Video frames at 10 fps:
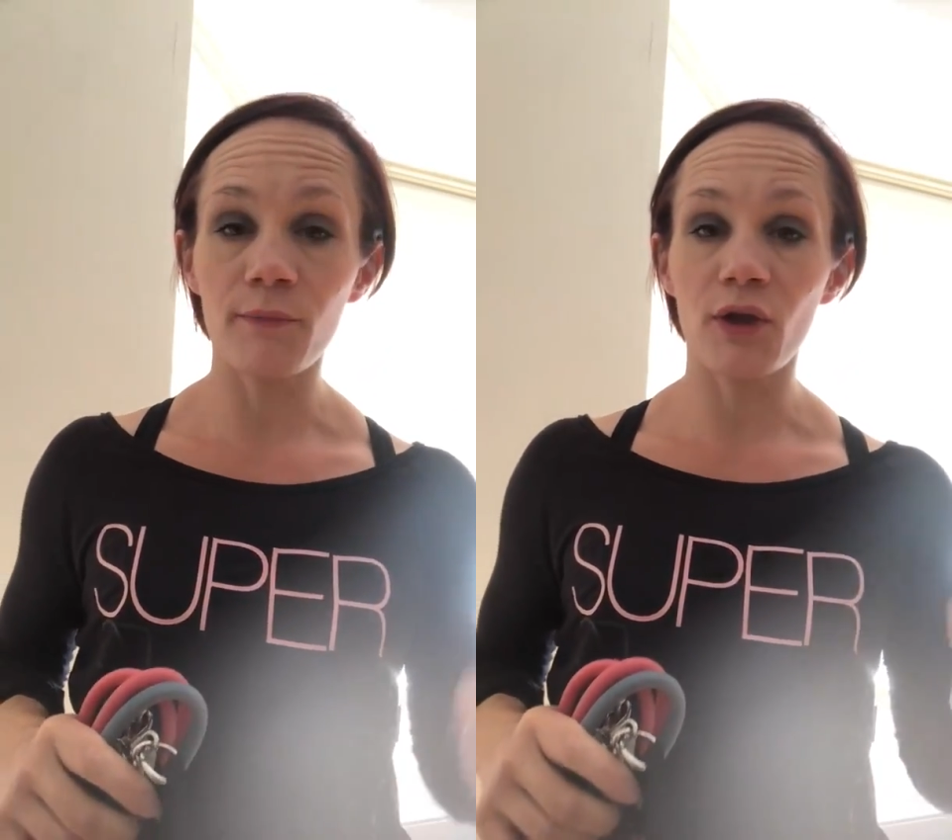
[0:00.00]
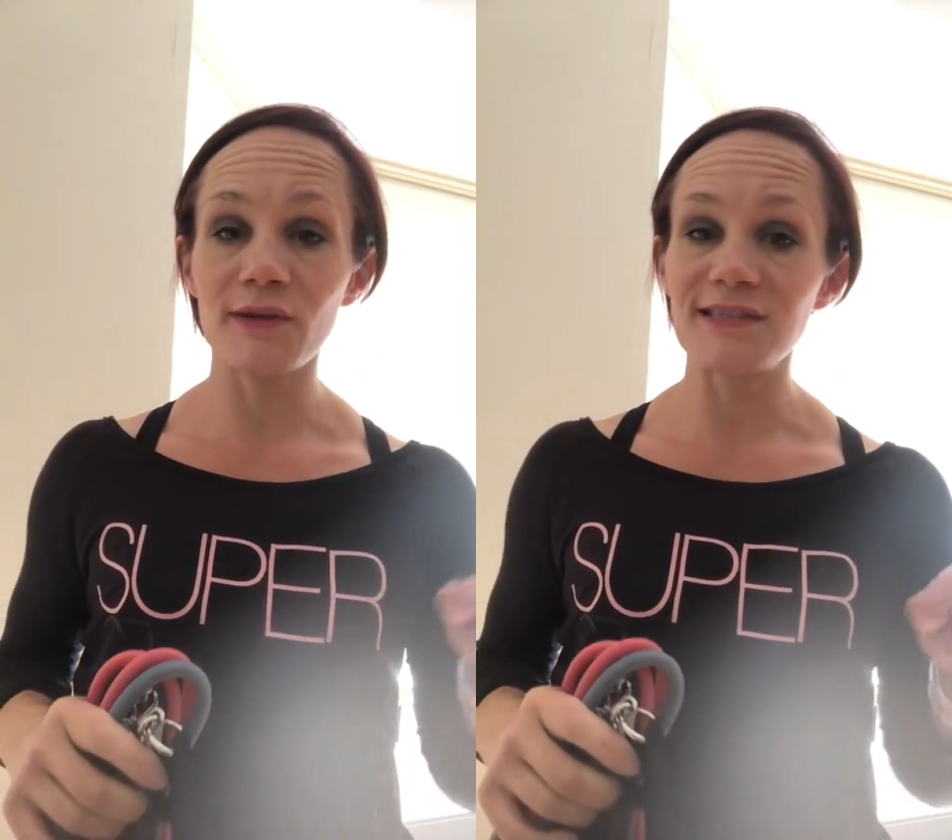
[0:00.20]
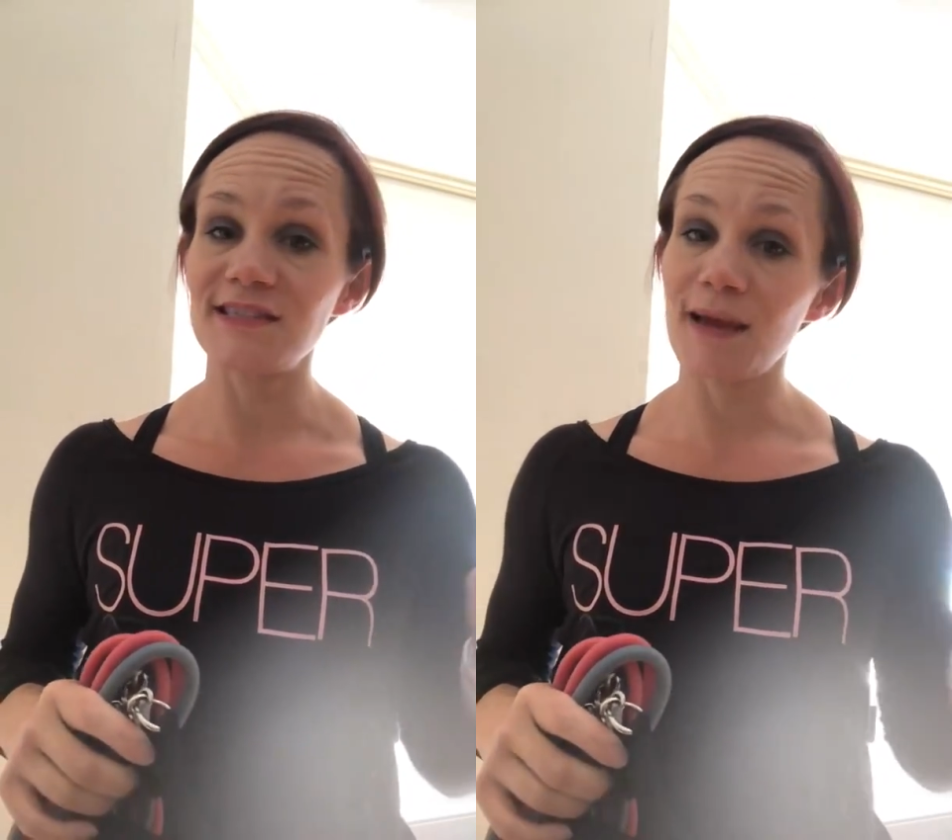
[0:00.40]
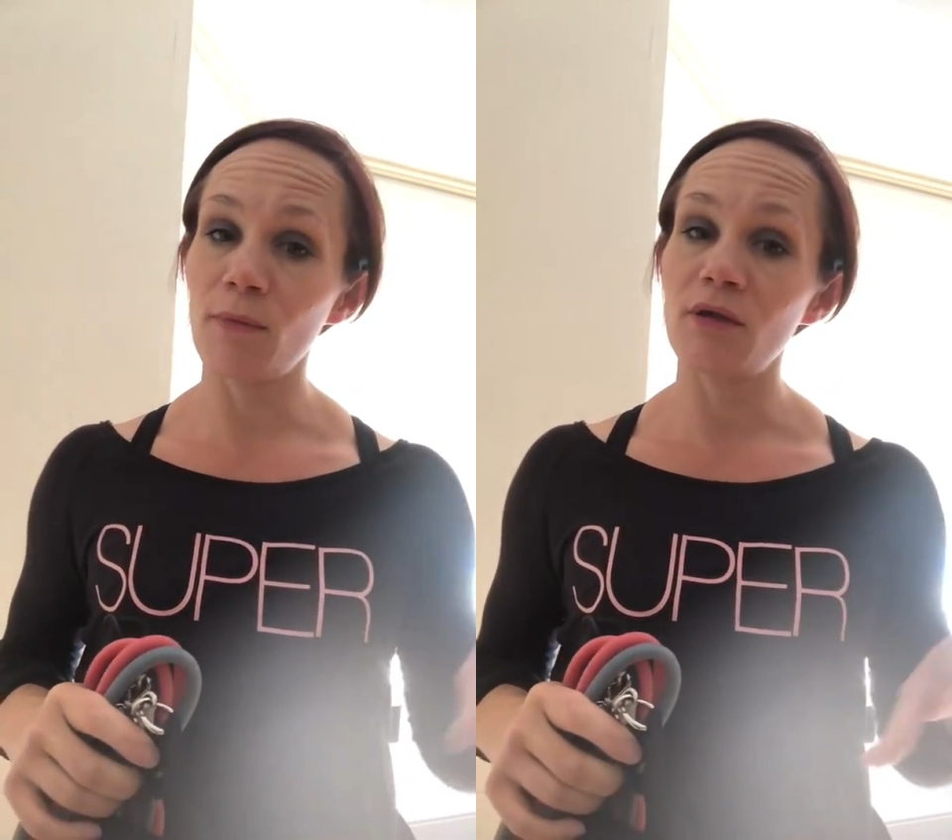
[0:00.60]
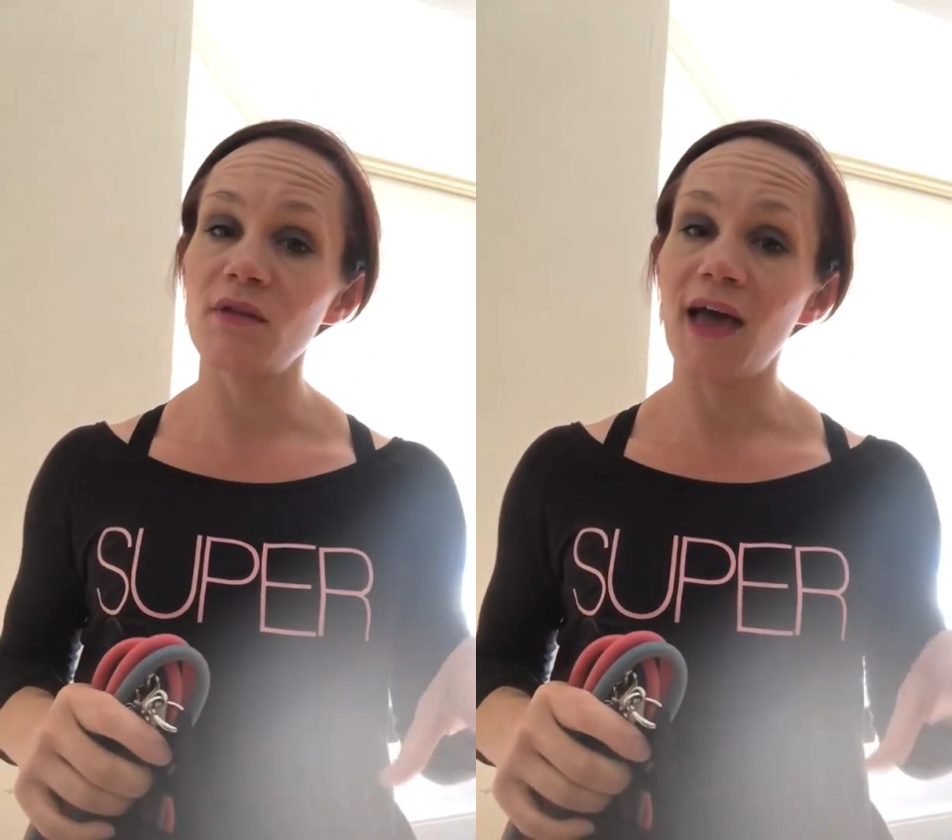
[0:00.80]
I'm going to
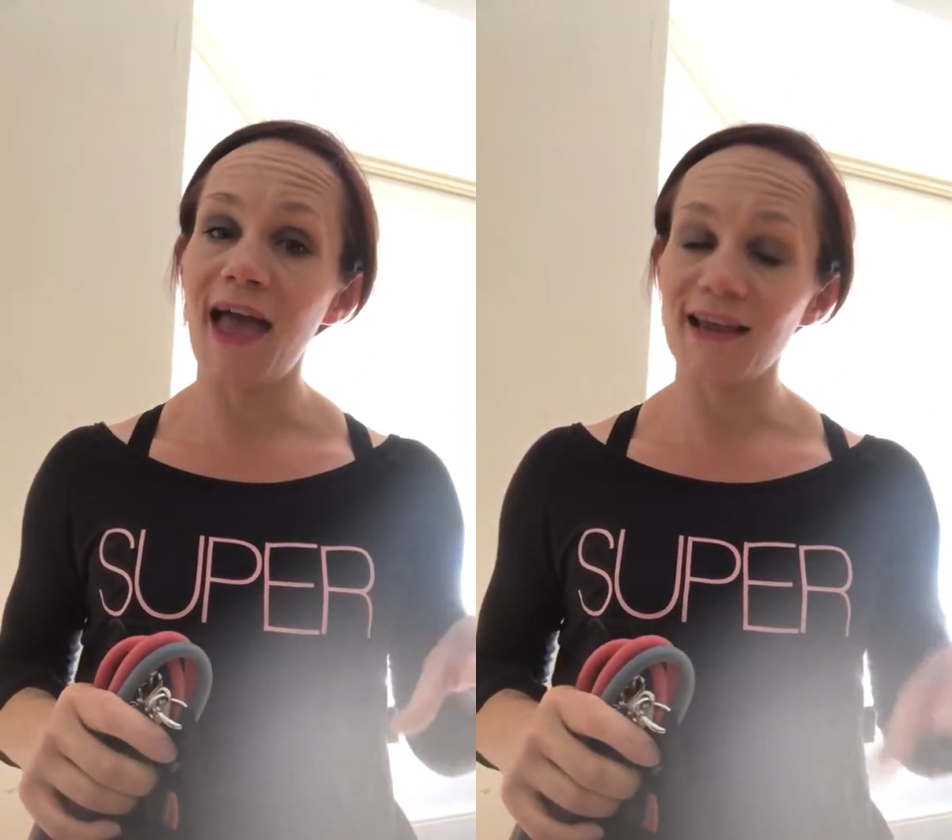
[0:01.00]
demo the